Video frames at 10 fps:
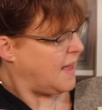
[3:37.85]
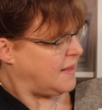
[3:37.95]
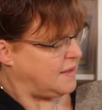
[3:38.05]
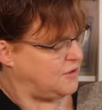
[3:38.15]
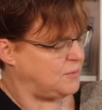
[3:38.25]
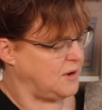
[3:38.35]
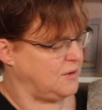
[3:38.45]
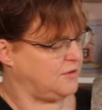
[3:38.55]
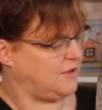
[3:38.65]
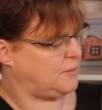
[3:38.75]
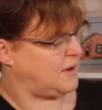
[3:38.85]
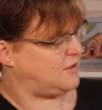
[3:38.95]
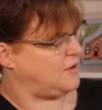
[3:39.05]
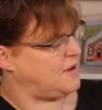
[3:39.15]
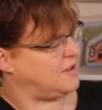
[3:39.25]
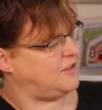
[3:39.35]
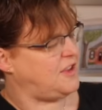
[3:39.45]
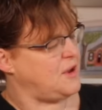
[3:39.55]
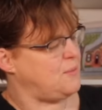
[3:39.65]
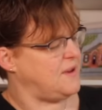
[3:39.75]
and this one goes this way. So you can
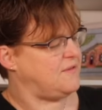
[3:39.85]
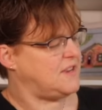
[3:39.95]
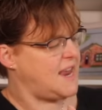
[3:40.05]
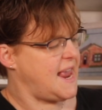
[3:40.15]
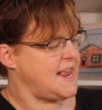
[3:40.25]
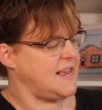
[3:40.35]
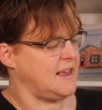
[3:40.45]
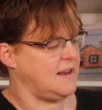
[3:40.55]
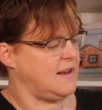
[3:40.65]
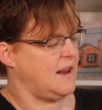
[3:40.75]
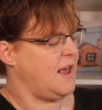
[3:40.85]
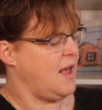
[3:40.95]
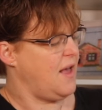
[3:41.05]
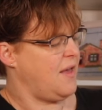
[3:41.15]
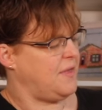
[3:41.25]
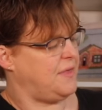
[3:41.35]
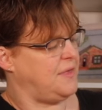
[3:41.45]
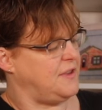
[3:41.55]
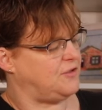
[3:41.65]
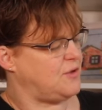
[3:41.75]
see we've taken
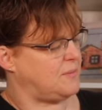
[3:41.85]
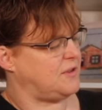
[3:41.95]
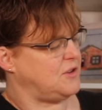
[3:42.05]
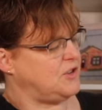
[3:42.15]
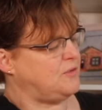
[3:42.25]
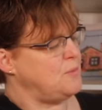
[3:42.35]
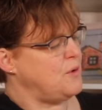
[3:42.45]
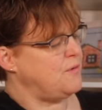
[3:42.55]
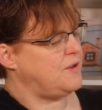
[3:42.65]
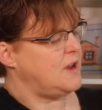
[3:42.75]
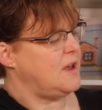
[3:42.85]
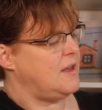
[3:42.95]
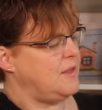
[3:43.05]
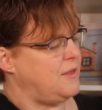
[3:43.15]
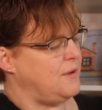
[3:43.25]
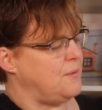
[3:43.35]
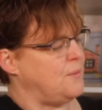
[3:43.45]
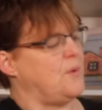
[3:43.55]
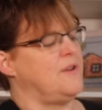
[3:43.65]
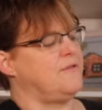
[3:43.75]
these strips and just moved the
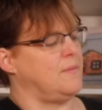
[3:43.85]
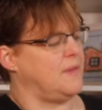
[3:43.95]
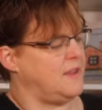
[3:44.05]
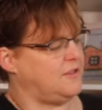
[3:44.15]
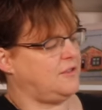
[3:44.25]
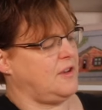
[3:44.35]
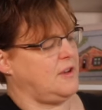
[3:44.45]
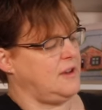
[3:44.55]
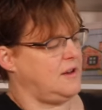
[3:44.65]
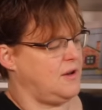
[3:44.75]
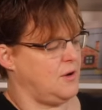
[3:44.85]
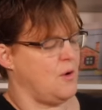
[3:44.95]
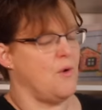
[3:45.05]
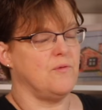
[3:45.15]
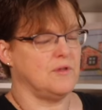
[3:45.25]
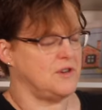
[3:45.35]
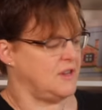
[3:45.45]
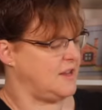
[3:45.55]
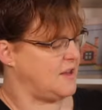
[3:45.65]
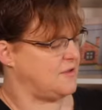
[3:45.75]
one from this side over to
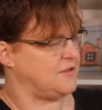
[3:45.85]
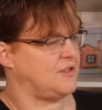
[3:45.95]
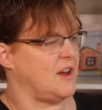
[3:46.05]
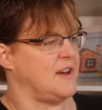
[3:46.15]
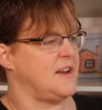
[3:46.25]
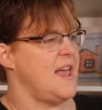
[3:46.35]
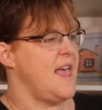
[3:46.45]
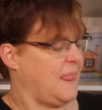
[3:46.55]
the other side.